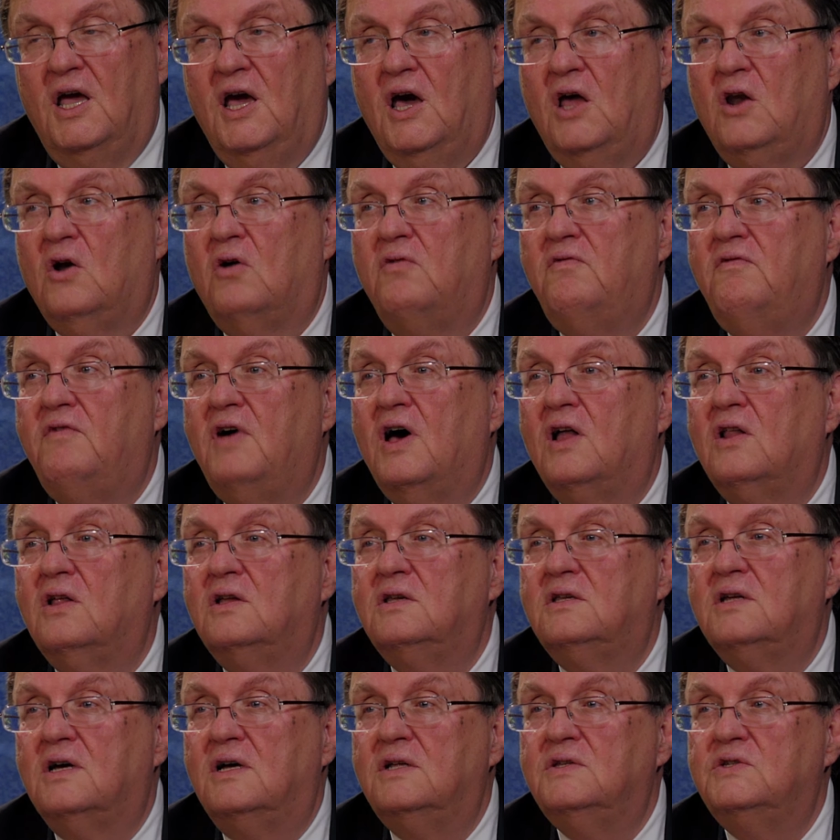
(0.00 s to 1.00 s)
And on
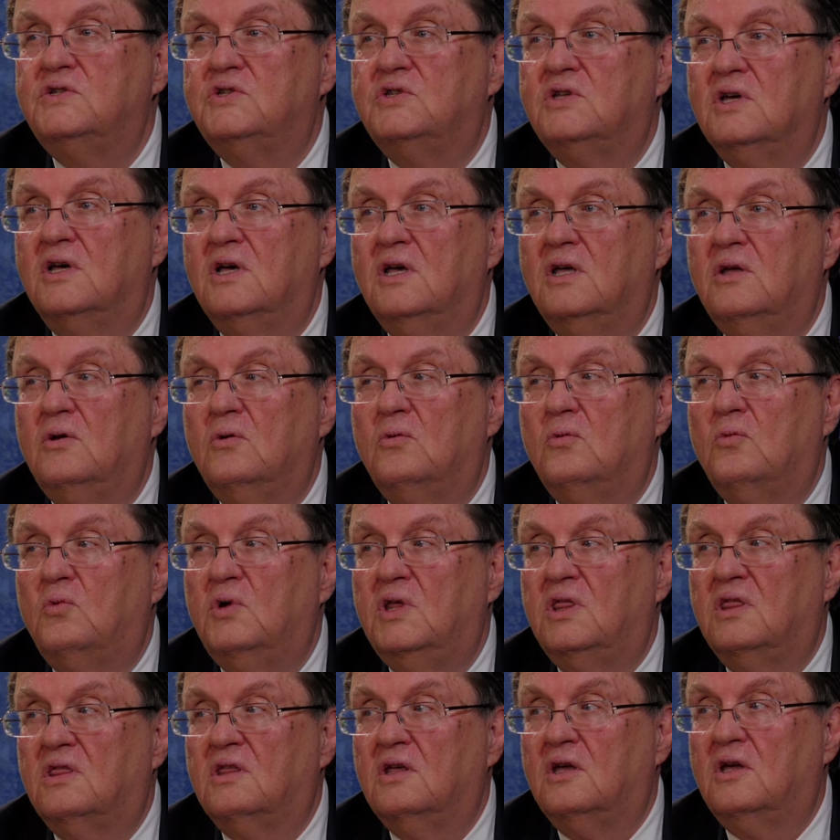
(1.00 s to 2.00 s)
Valentine's Day,
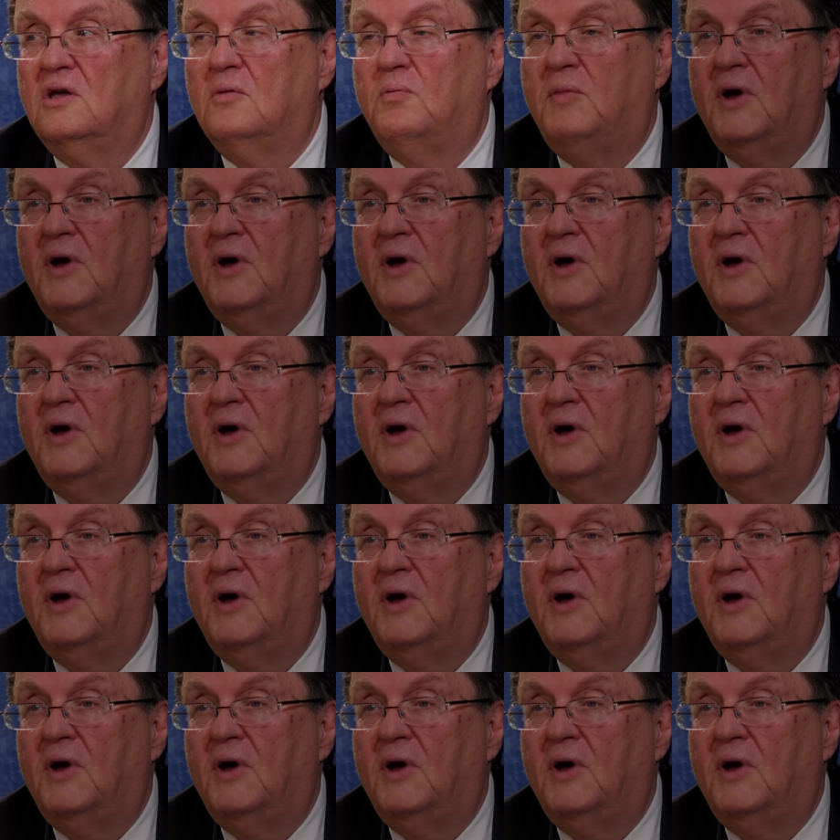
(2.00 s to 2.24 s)
we think